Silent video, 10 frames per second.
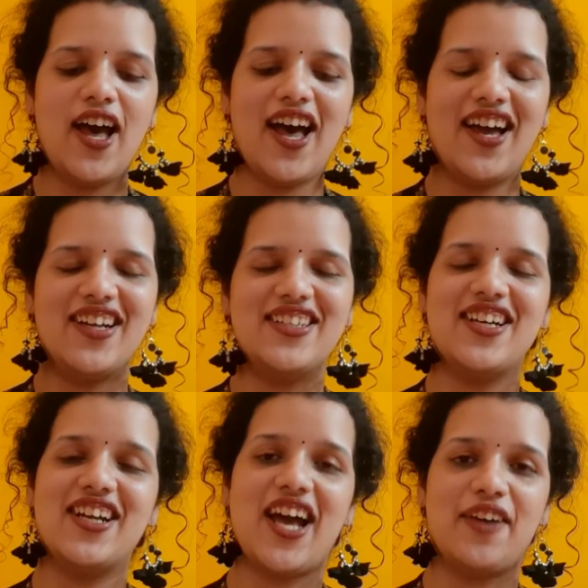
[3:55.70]
and they
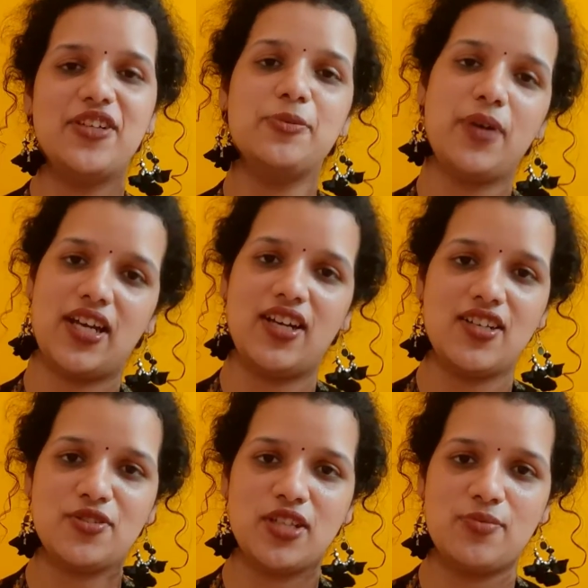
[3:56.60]
are having a
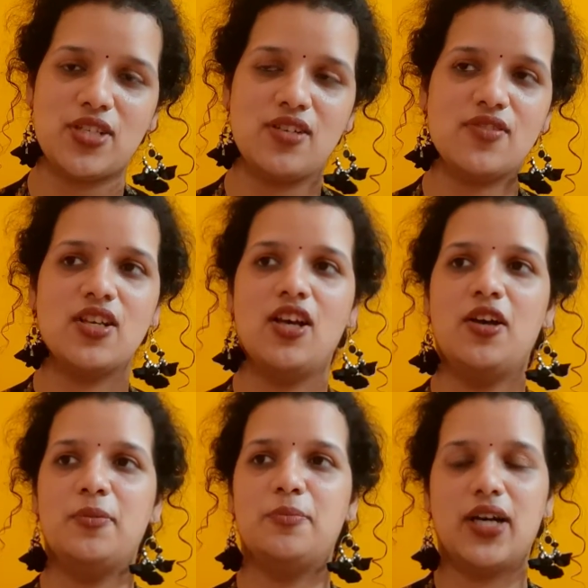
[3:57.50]
paradise to themselves.
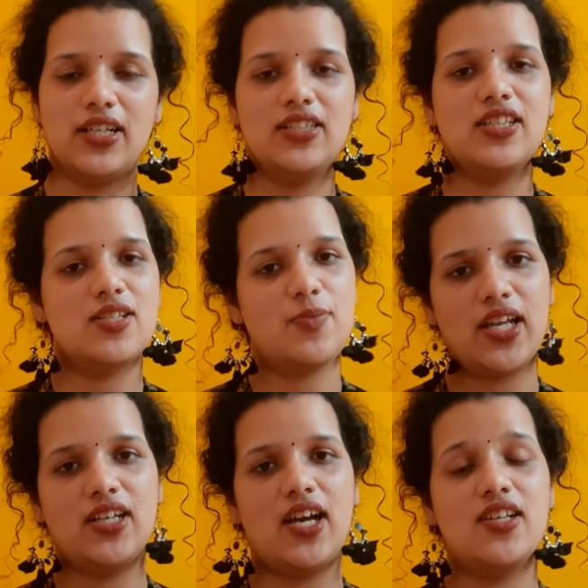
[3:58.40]
But this
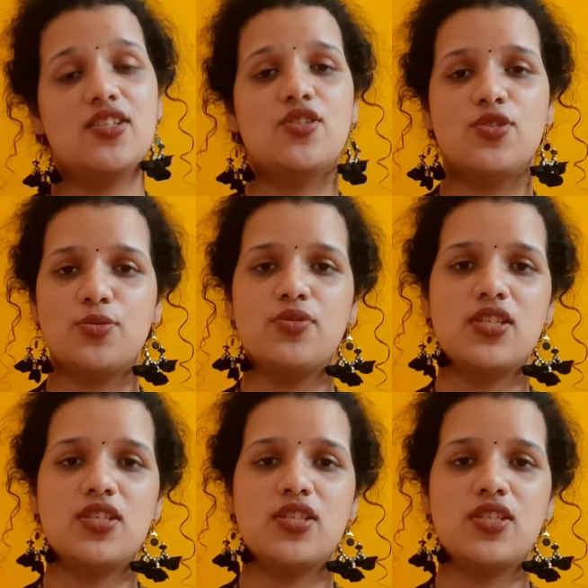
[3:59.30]
paradise is soon